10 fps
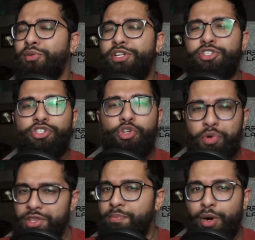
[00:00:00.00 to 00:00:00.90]
only just
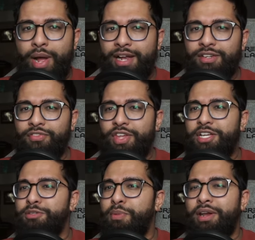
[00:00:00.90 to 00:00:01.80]
doing the proactive
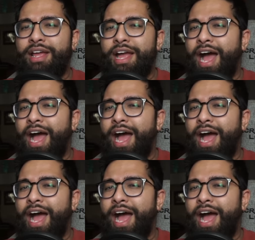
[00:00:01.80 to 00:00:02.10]
things, but